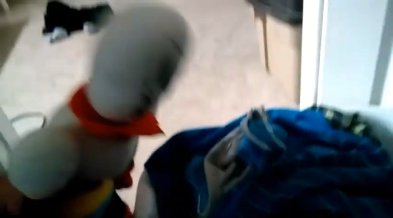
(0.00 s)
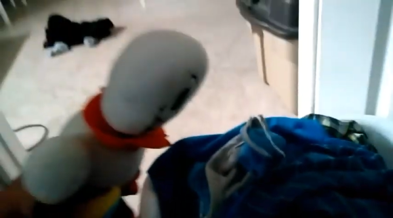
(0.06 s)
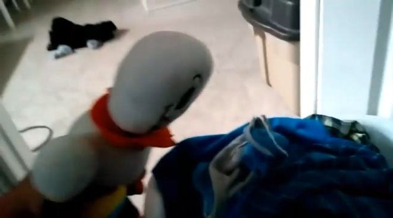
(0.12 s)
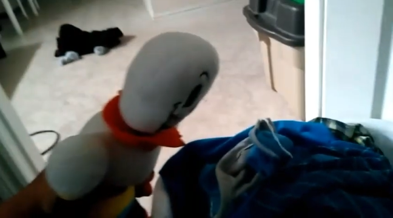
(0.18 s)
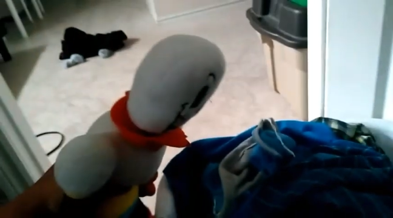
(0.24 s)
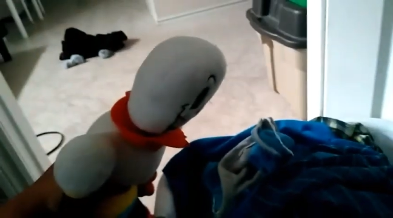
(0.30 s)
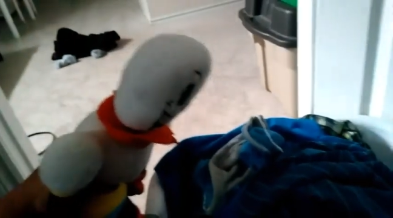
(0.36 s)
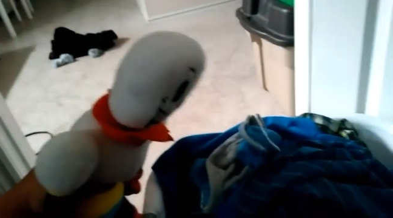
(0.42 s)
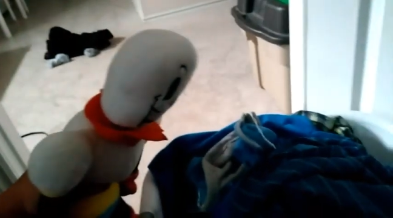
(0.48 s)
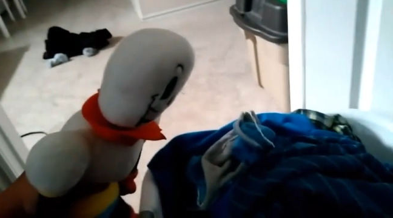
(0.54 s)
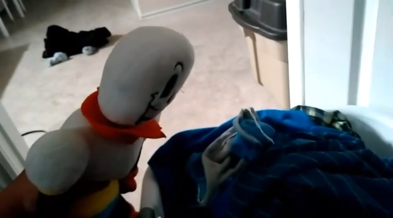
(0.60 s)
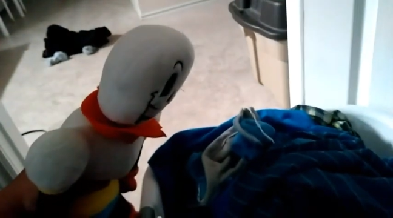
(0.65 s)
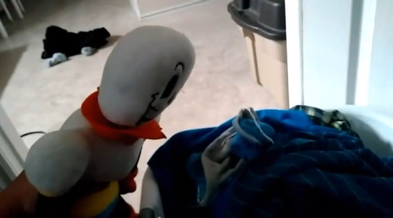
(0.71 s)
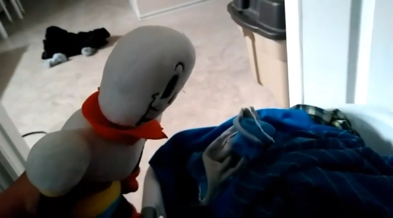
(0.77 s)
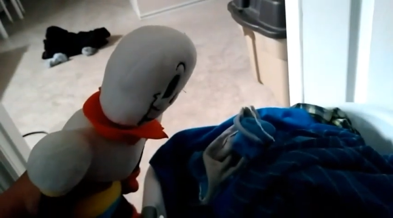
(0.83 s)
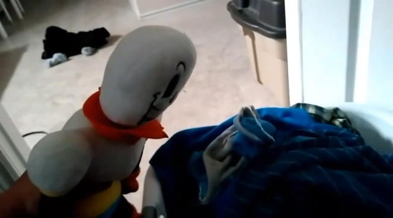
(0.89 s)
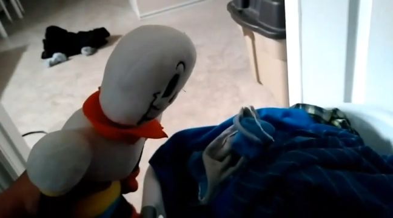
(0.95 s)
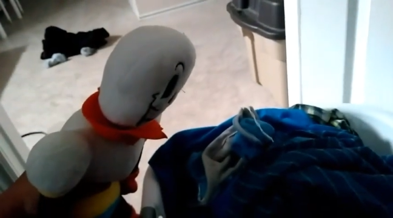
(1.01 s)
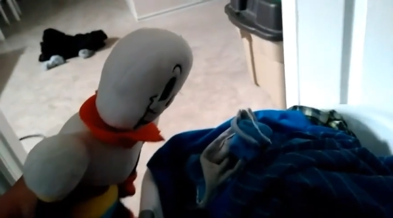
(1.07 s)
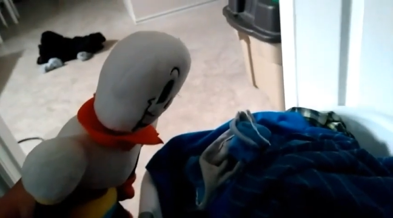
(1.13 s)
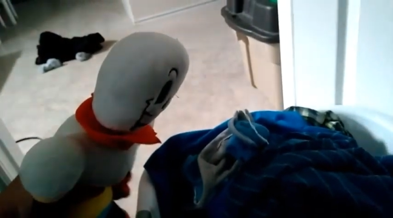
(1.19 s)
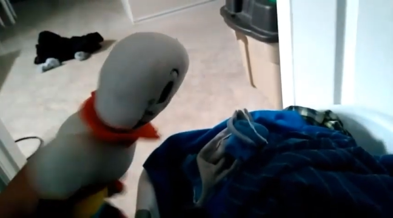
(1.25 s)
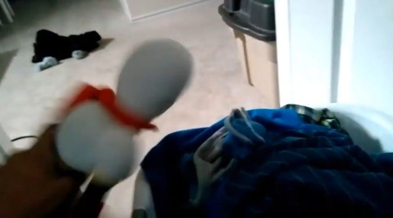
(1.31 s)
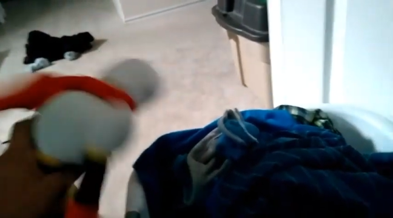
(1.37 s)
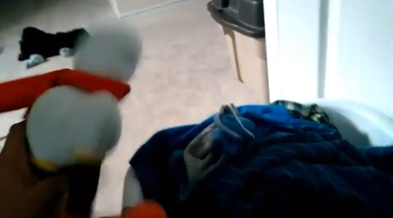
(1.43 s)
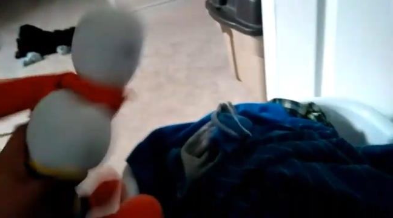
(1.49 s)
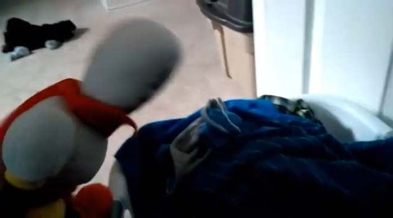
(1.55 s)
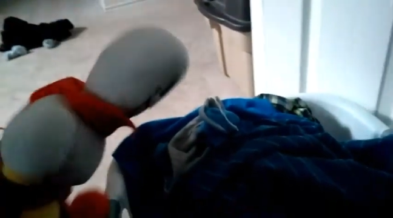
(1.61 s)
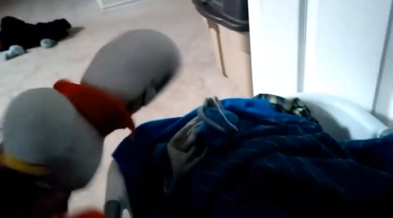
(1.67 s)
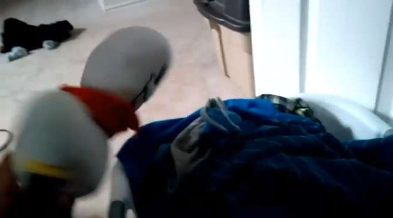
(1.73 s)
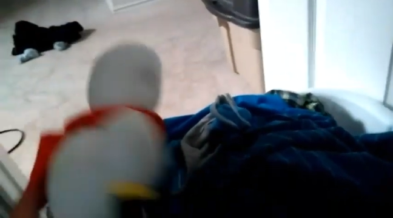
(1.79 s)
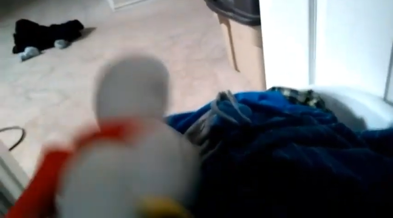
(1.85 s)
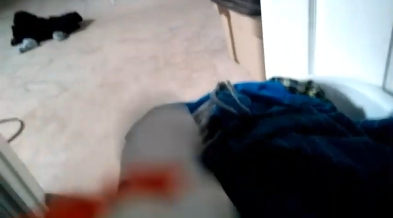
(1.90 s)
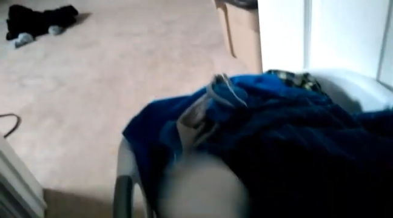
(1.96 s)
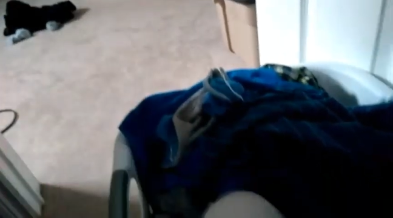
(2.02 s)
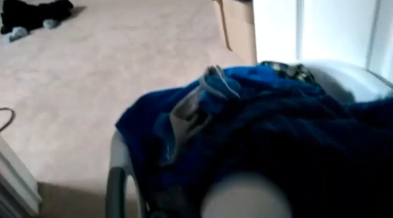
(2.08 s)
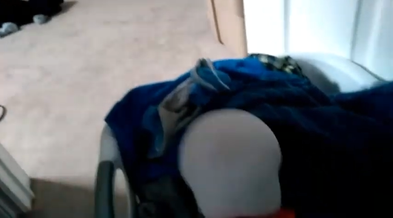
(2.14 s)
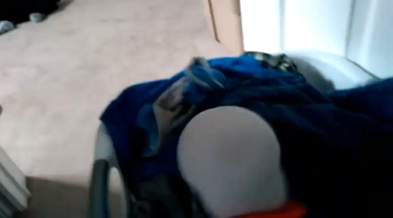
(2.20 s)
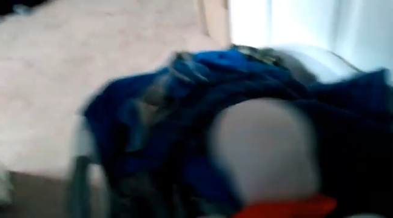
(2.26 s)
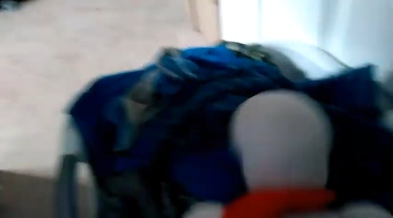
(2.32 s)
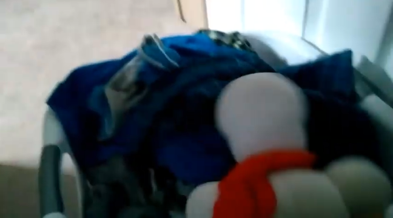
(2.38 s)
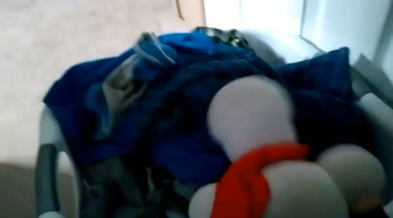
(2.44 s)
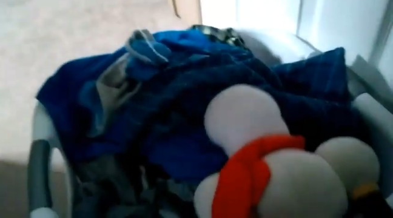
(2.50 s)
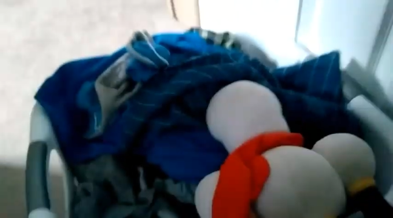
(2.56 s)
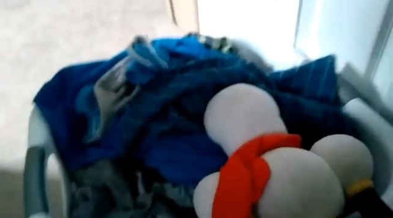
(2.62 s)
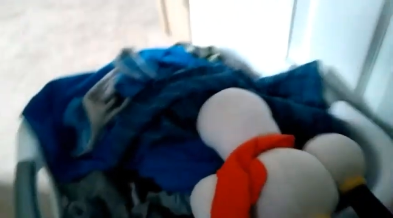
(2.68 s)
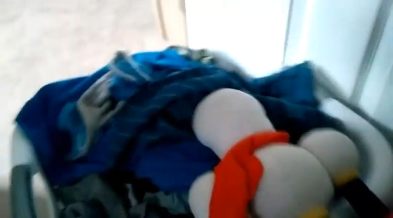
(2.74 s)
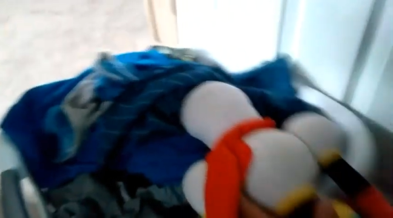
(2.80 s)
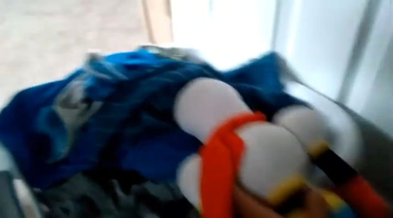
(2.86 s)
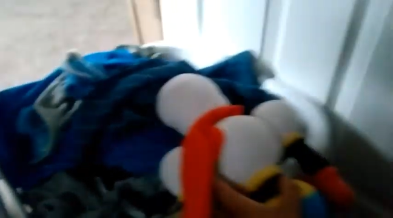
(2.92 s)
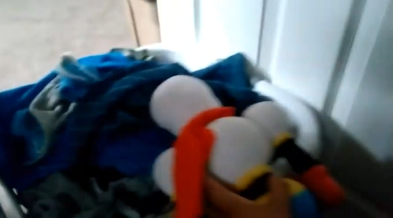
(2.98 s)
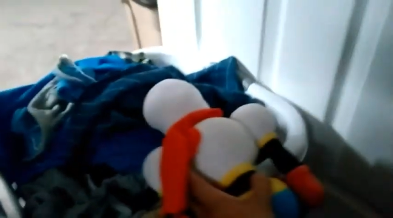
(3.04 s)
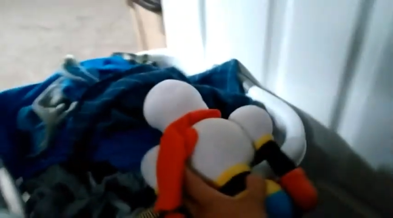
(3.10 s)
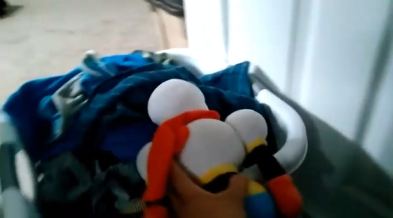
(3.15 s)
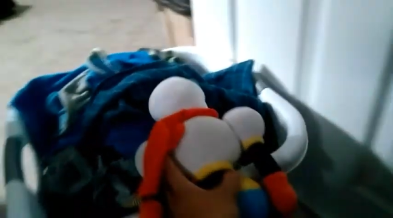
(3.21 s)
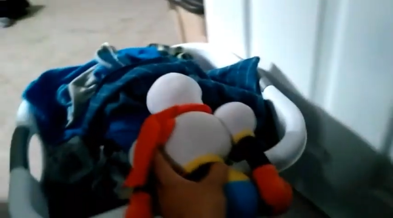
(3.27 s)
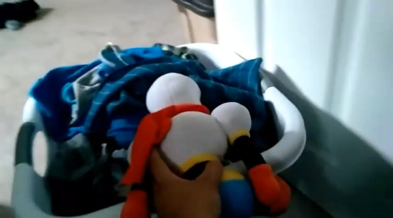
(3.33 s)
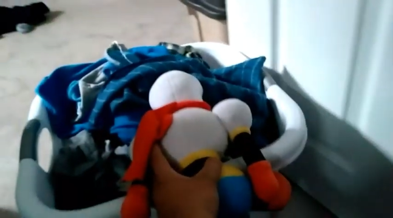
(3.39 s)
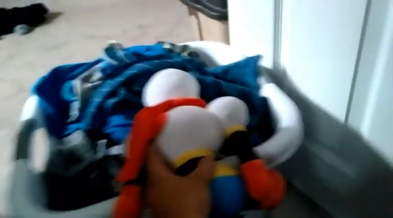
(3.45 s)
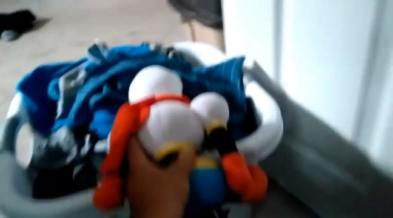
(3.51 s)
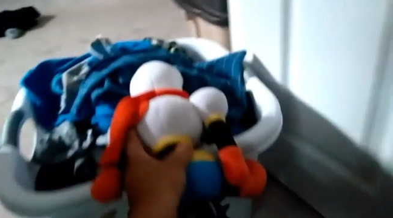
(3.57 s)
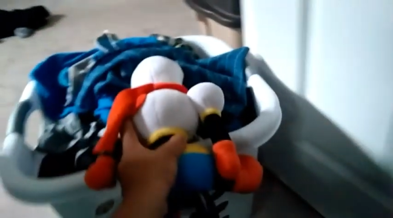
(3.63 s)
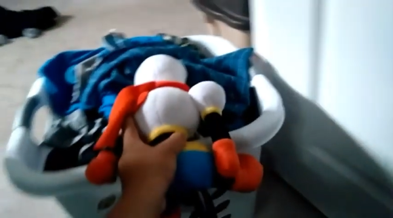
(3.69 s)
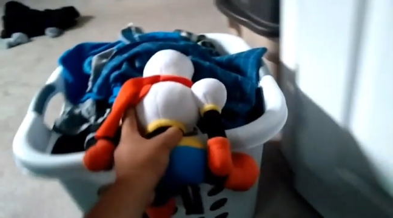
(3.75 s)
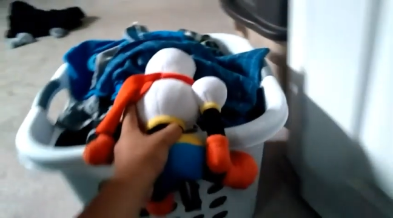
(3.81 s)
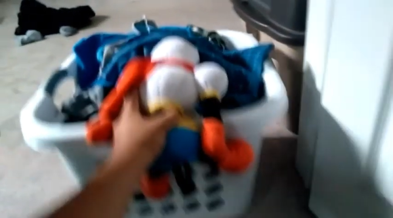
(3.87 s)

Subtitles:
Nobody's mouth can be seen.